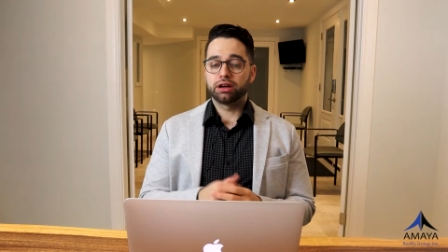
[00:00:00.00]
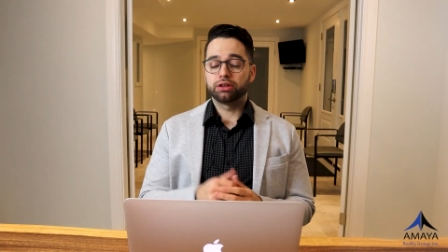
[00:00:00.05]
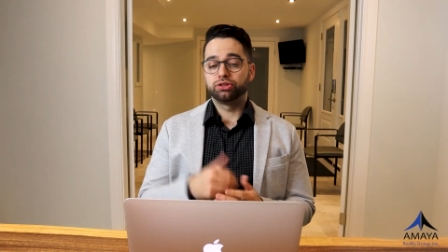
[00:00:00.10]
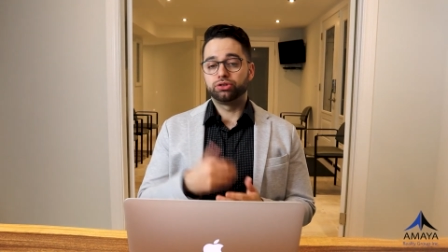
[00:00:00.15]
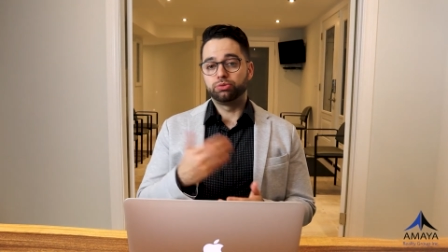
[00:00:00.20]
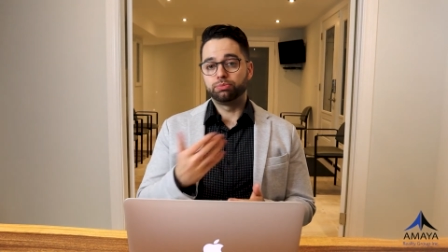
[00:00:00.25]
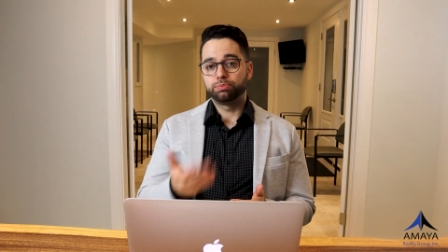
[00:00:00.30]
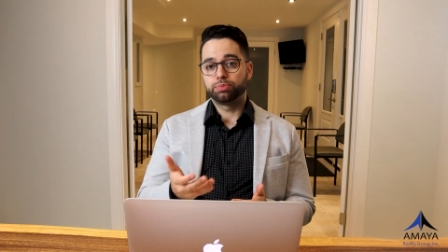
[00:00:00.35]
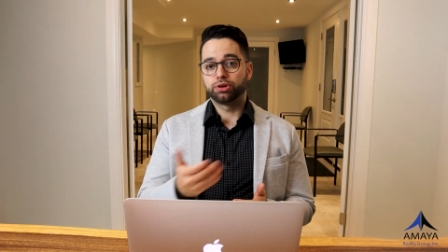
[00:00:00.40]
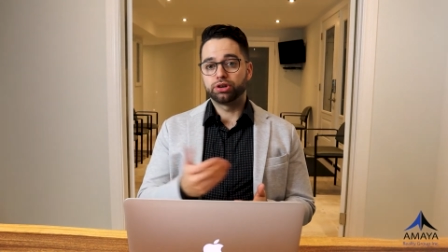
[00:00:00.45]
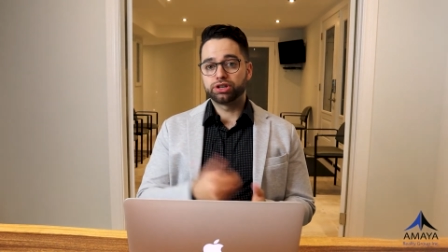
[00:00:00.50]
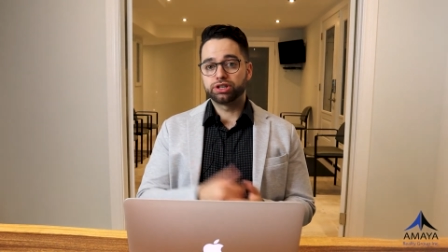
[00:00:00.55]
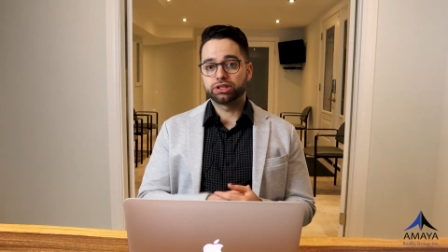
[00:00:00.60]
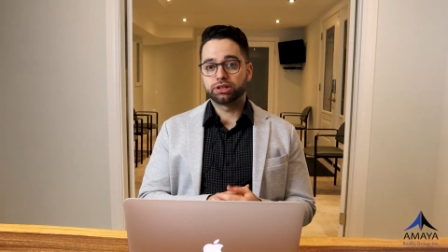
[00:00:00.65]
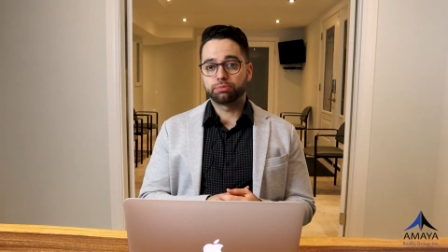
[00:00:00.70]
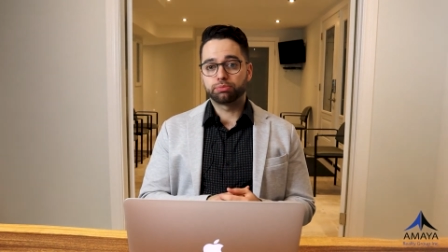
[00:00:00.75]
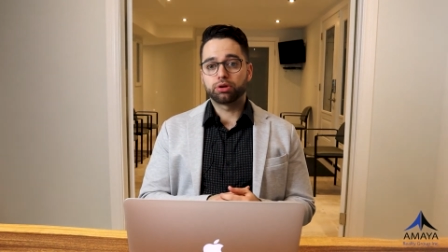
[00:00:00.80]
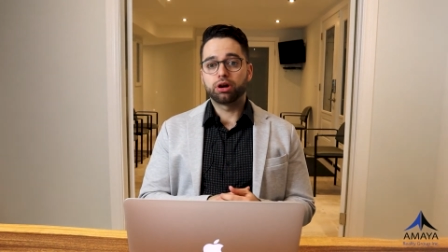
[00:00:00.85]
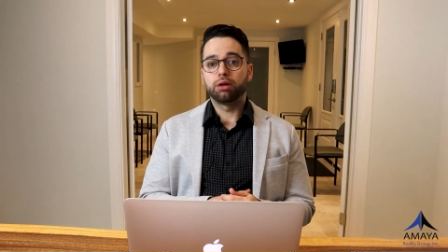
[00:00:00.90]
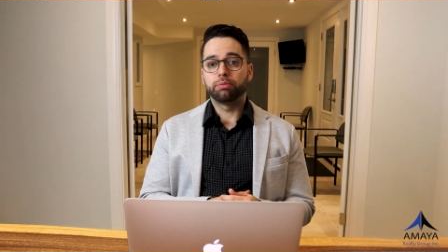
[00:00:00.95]
to purchase
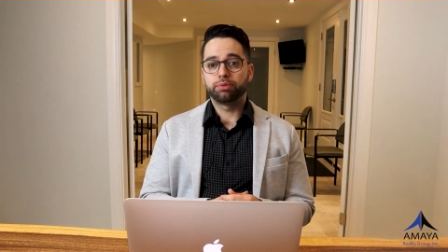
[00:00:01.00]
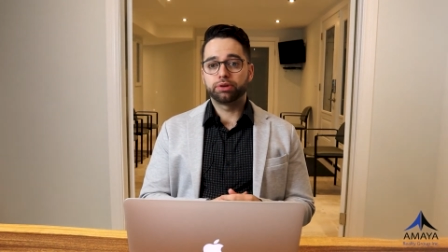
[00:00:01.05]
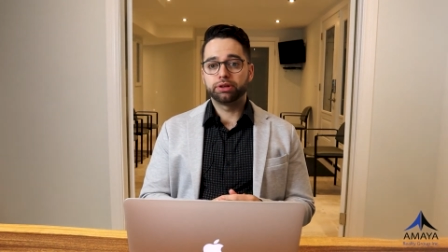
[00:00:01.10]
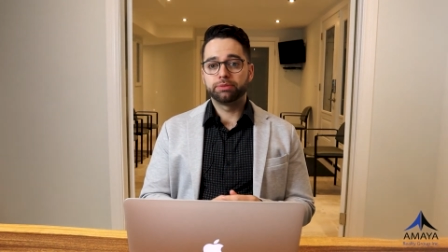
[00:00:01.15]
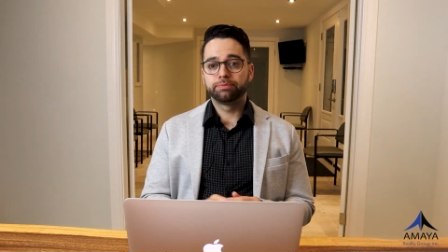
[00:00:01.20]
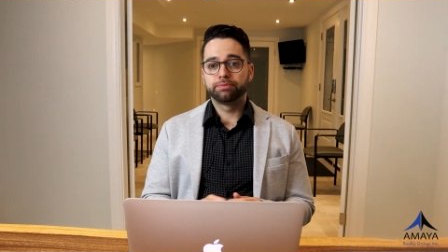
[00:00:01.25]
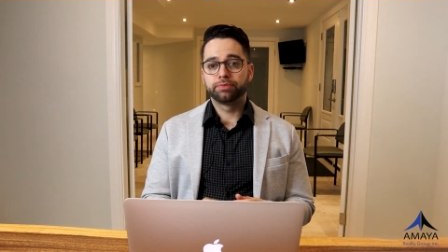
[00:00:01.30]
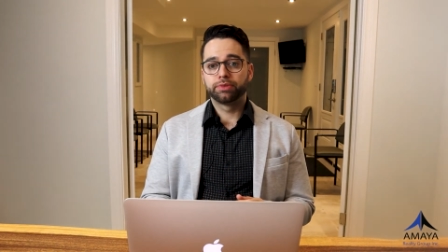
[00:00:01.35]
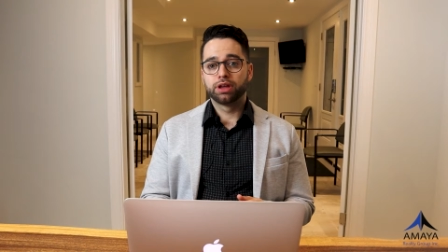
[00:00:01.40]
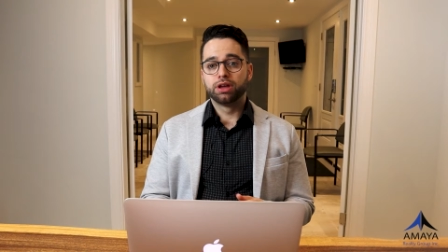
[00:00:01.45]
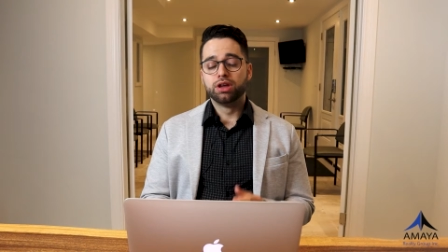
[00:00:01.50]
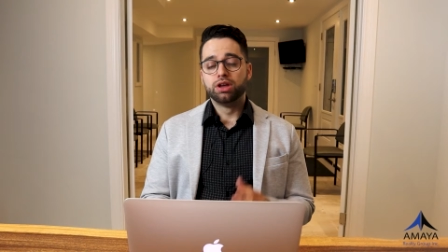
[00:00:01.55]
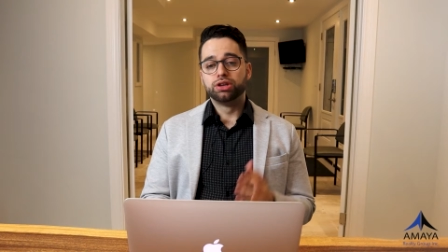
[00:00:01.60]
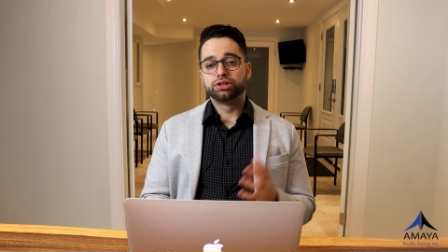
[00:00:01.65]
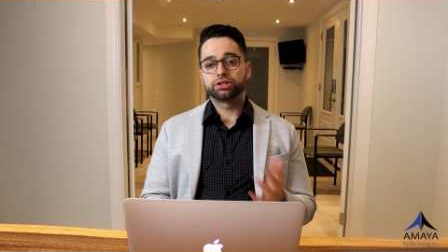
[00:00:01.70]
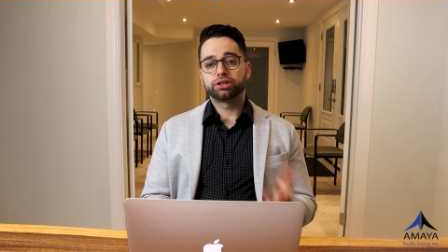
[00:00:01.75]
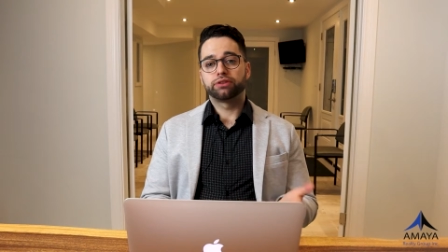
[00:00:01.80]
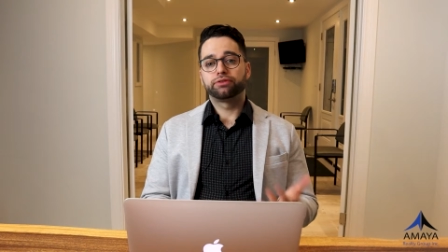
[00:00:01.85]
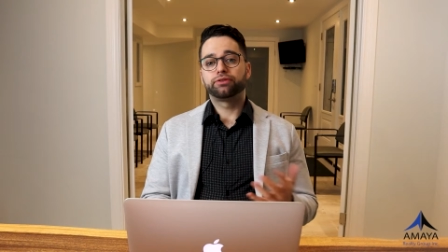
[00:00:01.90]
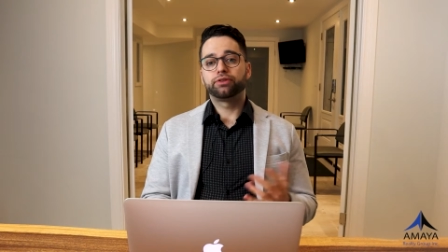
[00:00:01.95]
a property.
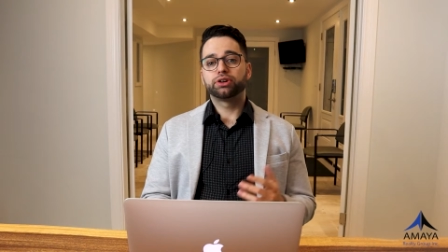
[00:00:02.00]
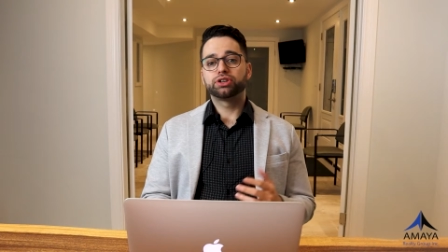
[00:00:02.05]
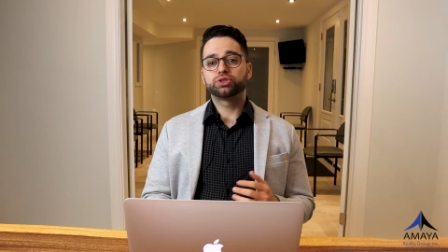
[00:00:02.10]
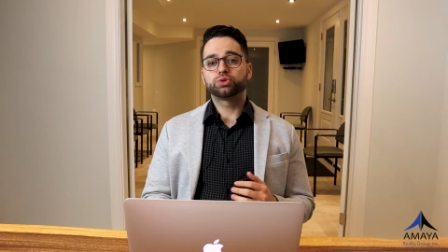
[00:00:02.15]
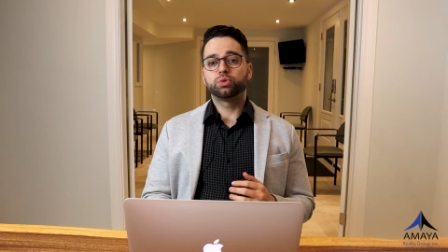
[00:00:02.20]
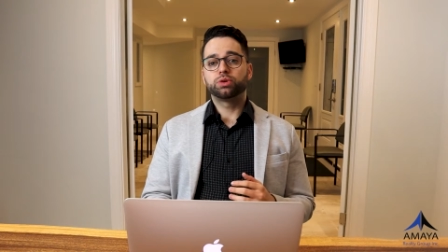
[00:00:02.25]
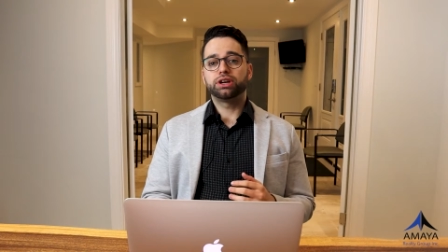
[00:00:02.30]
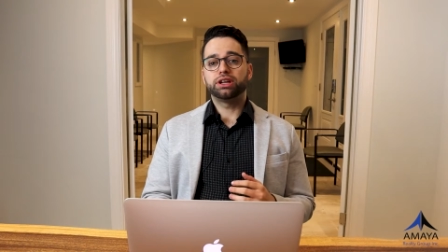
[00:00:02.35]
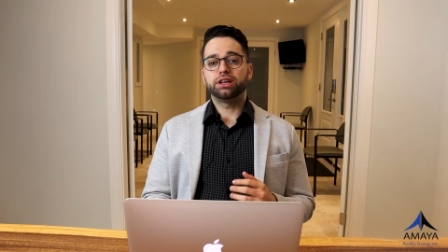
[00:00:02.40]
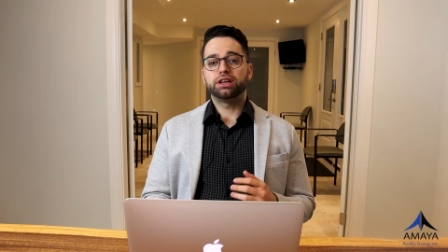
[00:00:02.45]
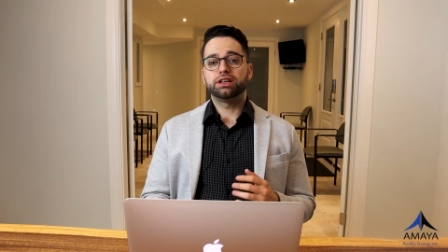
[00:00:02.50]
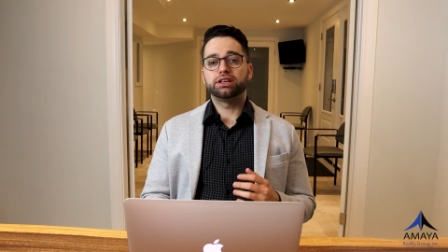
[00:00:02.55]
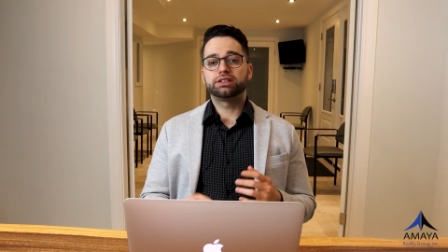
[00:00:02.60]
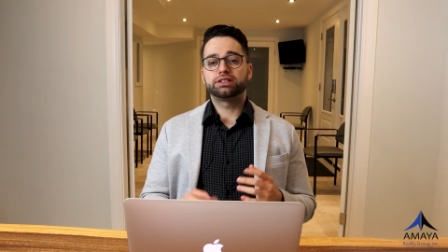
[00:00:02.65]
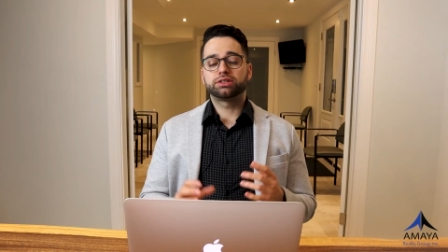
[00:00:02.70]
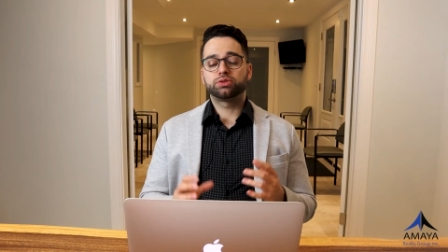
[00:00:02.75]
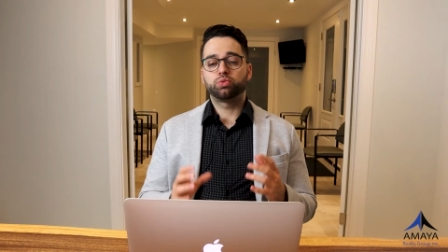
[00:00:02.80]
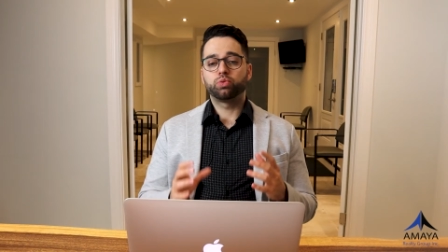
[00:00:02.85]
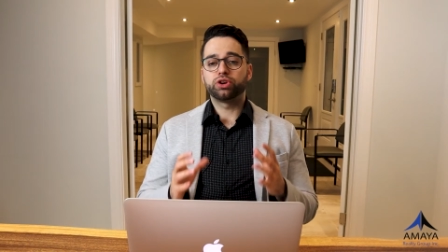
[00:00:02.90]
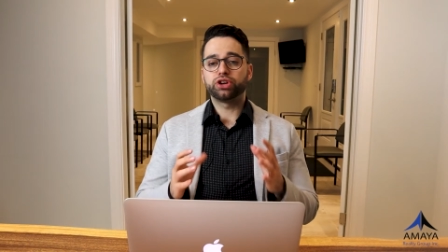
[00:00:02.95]
So the first one
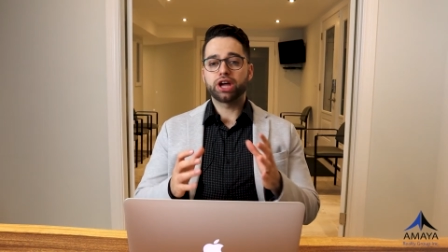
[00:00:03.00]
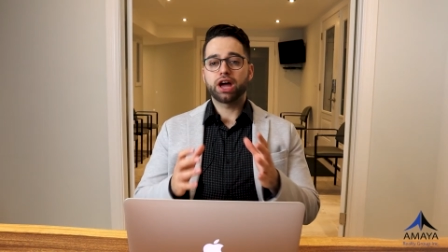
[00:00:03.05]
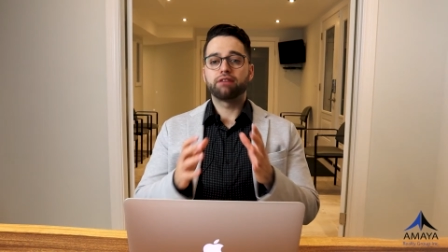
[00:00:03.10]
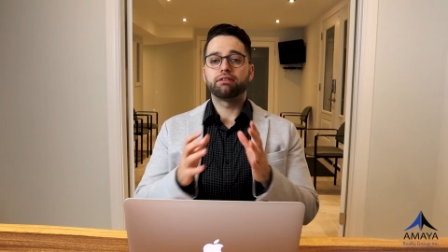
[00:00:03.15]
is when you